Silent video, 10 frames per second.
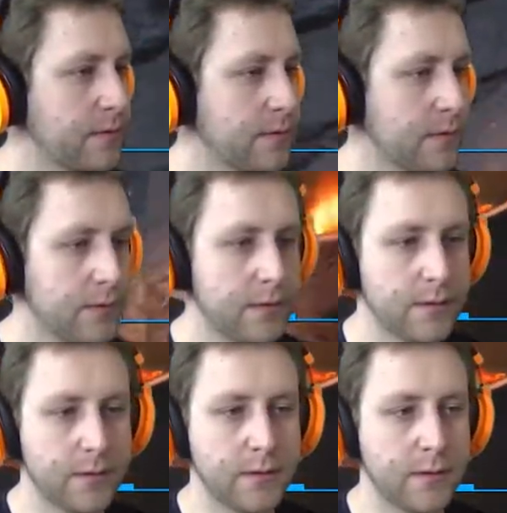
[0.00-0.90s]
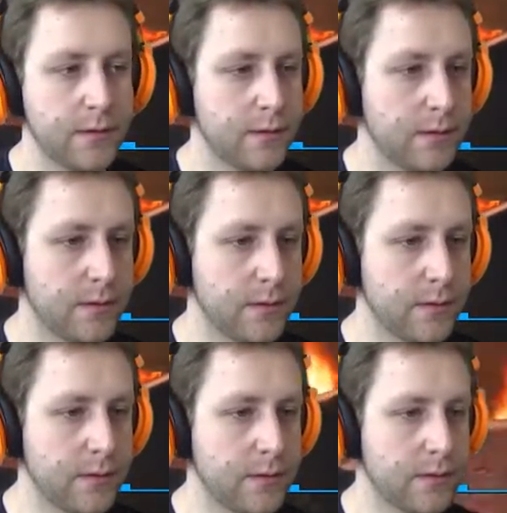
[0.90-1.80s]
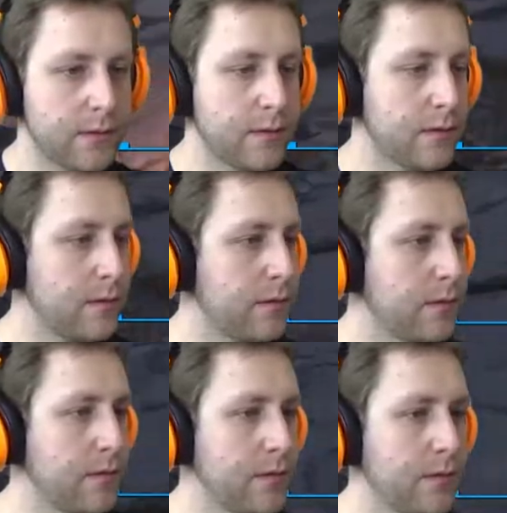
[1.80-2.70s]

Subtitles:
Nobody speaks.